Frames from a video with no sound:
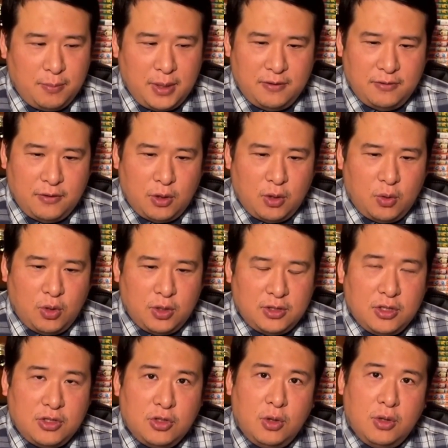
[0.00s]
beef,
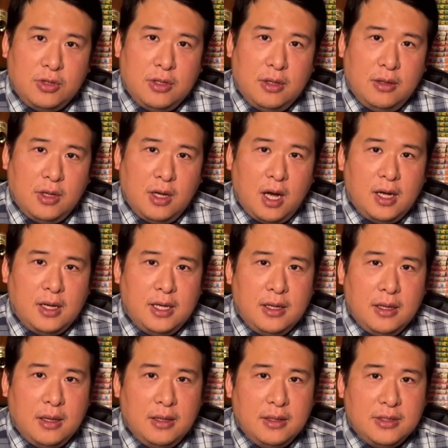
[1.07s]
oyster sauce,
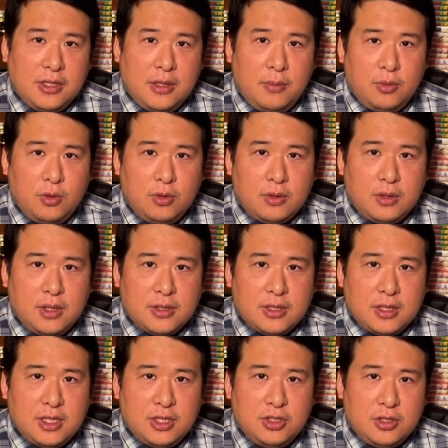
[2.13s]
garlic, simple,
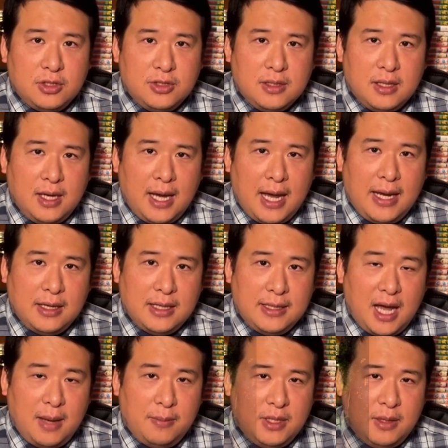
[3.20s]
delicious, and
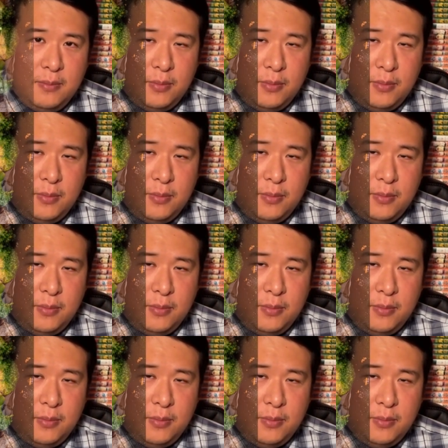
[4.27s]
adapted